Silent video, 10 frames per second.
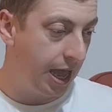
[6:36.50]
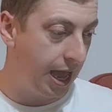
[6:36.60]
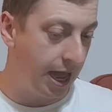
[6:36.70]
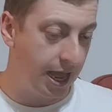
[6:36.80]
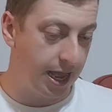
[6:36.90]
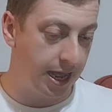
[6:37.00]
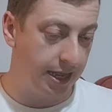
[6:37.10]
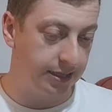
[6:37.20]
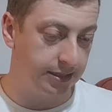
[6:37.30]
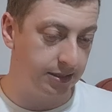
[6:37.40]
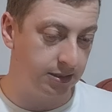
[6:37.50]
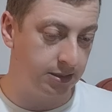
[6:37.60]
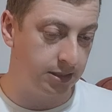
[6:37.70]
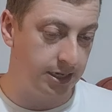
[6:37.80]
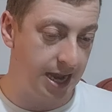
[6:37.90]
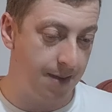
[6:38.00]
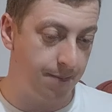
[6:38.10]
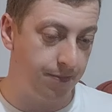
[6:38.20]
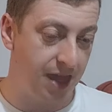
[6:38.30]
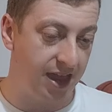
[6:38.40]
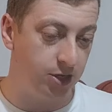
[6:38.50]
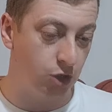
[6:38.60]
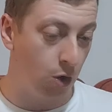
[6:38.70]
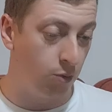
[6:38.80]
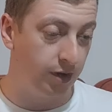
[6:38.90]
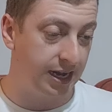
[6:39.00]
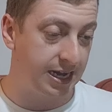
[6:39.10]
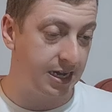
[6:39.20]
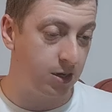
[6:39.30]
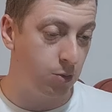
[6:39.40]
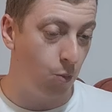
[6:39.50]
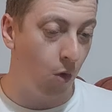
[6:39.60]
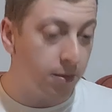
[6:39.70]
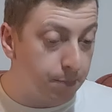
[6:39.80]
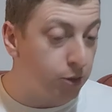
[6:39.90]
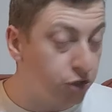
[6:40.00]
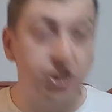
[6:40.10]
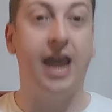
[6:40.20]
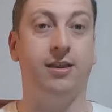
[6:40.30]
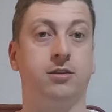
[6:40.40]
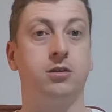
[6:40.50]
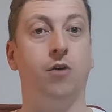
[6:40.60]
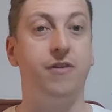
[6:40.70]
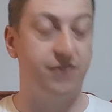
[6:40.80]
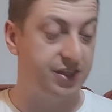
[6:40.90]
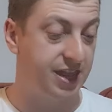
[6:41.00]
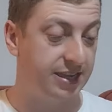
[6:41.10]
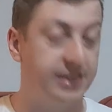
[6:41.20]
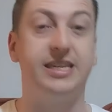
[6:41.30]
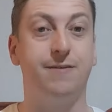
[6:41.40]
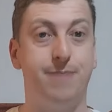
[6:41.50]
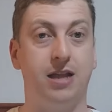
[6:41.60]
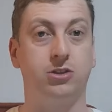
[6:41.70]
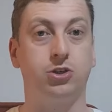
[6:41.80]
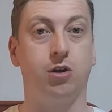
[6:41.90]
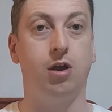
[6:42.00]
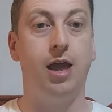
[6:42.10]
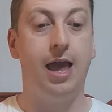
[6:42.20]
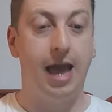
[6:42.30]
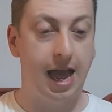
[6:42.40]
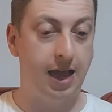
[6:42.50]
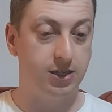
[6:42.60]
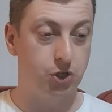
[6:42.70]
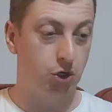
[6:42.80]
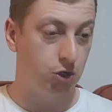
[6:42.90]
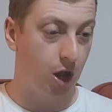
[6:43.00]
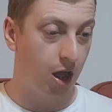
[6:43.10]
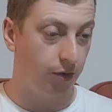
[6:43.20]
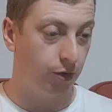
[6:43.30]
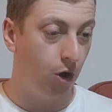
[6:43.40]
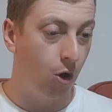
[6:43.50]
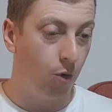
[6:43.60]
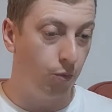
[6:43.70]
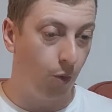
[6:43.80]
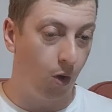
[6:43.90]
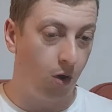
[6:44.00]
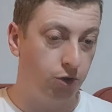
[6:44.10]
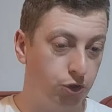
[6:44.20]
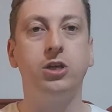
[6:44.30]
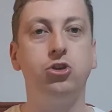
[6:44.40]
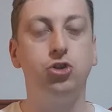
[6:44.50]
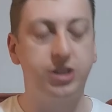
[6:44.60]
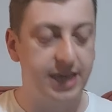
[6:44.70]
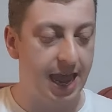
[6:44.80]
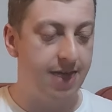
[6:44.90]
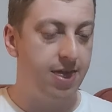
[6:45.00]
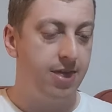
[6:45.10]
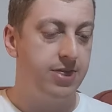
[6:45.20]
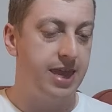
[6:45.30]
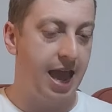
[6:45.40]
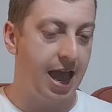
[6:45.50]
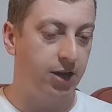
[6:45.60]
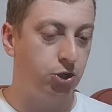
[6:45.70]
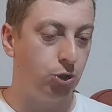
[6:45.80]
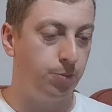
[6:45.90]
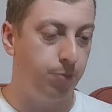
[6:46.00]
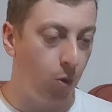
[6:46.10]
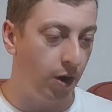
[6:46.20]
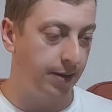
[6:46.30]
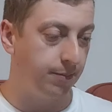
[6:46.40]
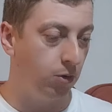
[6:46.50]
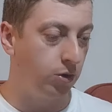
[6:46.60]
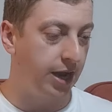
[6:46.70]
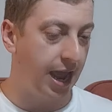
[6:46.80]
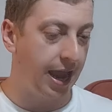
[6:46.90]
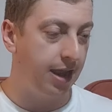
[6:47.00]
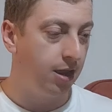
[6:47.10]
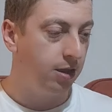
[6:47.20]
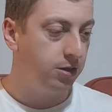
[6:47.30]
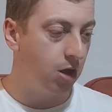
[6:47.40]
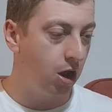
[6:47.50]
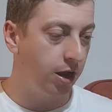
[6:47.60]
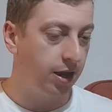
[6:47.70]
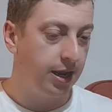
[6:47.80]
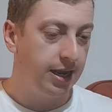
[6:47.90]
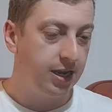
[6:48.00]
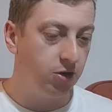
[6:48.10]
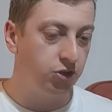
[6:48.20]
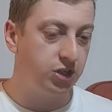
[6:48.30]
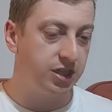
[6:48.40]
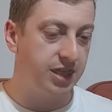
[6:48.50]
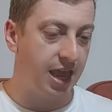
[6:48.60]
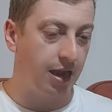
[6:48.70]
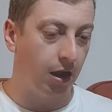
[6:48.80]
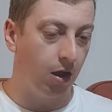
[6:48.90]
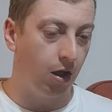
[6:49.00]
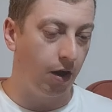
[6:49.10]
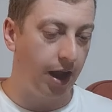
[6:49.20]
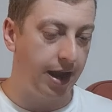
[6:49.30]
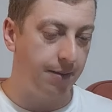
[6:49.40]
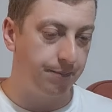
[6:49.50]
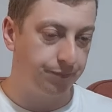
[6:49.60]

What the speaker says: And yep, that is only 1% of everything that Dave Meltzer has gotten wrong. You get the actual point, okay? Now, here's the thing, alright?